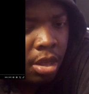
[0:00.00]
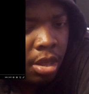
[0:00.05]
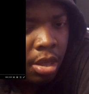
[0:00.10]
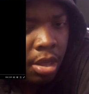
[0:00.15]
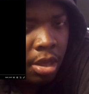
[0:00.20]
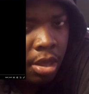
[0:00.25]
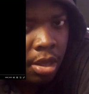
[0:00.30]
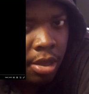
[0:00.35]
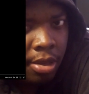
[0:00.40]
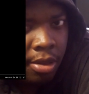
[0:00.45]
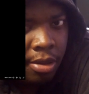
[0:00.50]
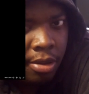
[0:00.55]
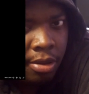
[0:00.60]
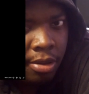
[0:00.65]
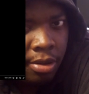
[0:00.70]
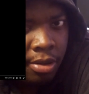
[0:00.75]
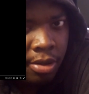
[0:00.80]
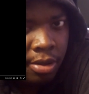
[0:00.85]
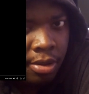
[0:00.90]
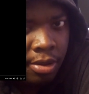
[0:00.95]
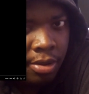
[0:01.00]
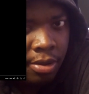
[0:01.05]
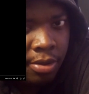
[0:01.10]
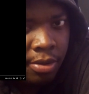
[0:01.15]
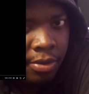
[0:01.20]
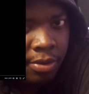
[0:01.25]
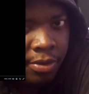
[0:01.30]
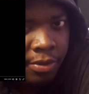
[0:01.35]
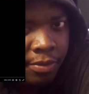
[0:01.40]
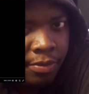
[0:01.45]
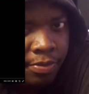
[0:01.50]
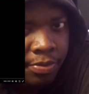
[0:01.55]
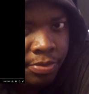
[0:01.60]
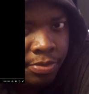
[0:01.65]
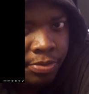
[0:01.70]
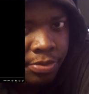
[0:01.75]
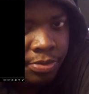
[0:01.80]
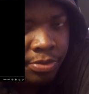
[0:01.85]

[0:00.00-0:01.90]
(no one is talking)